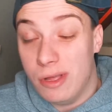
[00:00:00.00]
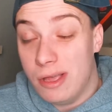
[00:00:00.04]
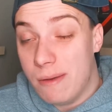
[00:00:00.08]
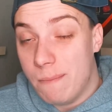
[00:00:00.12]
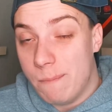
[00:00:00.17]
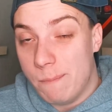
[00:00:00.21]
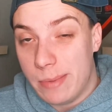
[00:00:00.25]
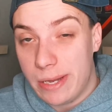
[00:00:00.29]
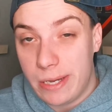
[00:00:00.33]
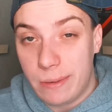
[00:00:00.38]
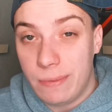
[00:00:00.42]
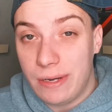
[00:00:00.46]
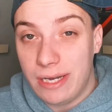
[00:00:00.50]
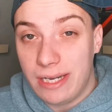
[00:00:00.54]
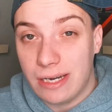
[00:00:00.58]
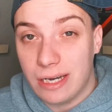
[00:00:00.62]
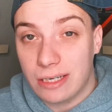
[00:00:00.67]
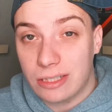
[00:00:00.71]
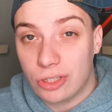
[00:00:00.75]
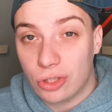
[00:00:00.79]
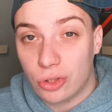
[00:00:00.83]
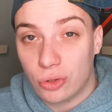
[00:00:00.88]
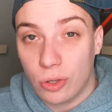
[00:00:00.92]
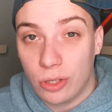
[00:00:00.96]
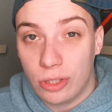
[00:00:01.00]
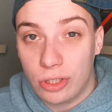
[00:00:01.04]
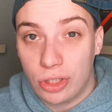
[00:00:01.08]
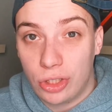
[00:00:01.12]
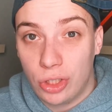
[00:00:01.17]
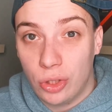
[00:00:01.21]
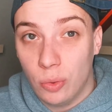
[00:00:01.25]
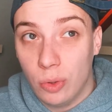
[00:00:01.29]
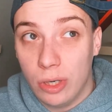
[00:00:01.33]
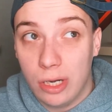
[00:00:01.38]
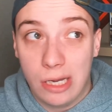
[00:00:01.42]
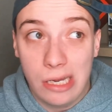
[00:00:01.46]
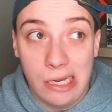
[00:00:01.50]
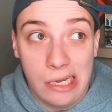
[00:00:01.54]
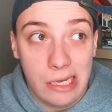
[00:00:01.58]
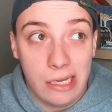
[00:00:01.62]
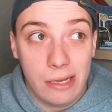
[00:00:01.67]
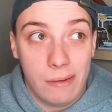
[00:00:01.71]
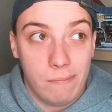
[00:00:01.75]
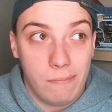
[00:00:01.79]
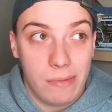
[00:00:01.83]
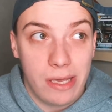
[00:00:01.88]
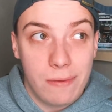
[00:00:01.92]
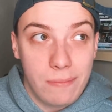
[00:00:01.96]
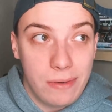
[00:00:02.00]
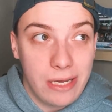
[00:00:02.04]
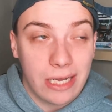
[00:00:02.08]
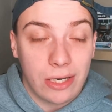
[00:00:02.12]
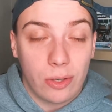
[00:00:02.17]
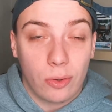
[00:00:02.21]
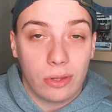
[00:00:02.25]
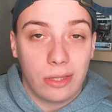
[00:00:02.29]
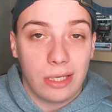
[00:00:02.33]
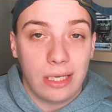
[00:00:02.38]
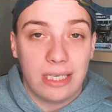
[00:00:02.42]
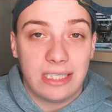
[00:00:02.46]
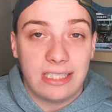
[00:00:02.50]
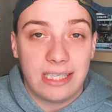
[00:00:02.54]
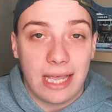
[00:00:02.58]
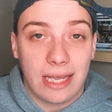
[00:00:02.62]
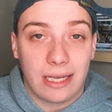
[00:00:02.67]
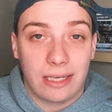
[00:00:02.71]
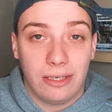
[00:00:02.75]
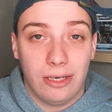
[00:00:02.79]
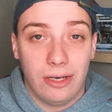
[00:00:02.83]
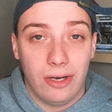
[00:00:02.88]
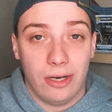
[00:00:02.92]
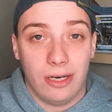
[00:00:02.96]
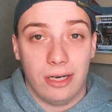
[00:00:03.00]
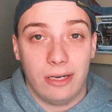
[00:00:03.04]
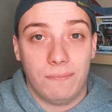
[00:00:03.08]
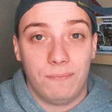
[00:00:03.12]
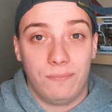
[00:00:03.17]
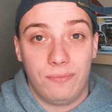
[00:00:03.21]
Maybe he doesn't trust Tua. Maybe I don't think he's that good.